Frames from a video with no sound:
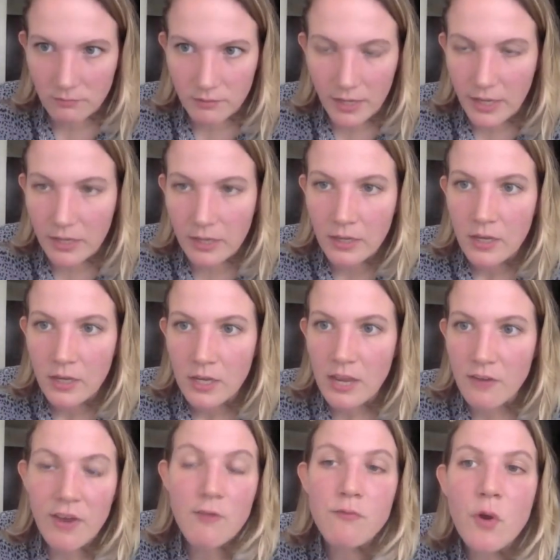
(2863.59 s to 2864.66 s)
Like if
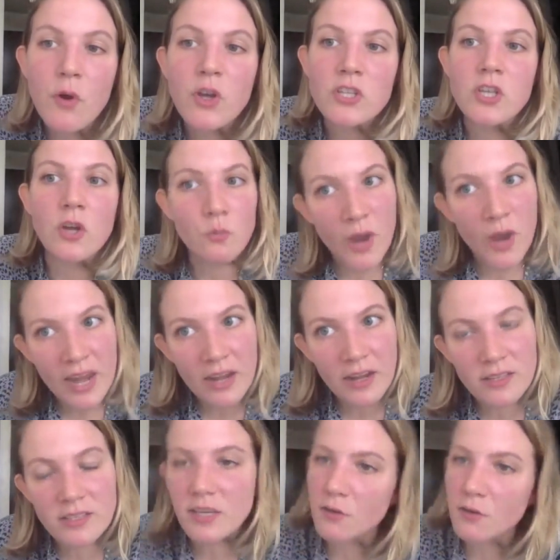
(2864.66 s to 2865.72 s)
I focus on weight
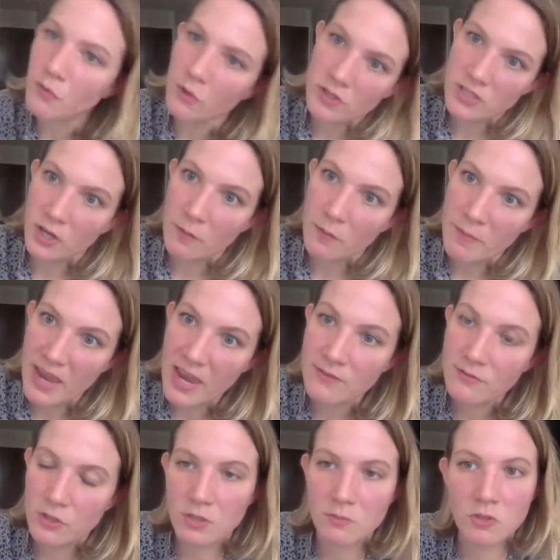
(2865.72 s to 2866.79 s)
instead of focusing on
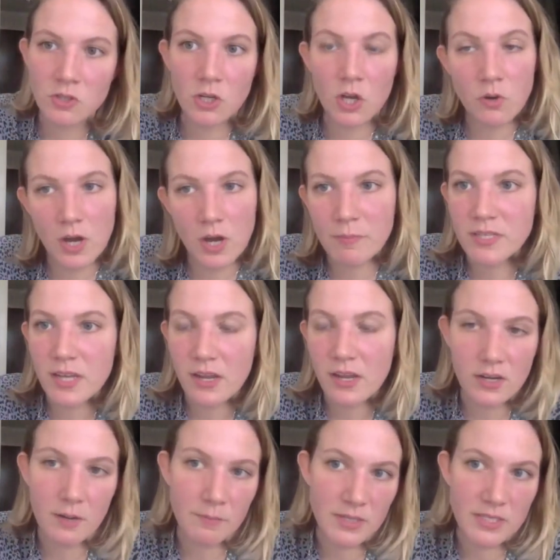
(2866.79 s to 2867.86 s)
behaviors, I'm just going to go up and down
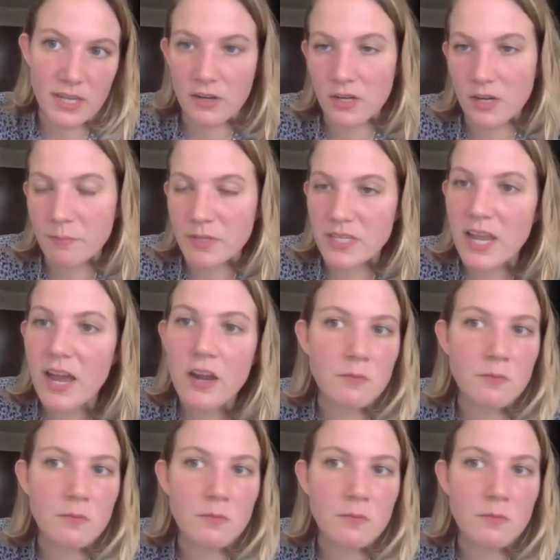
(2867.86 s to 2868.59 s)
and up and down and up and down.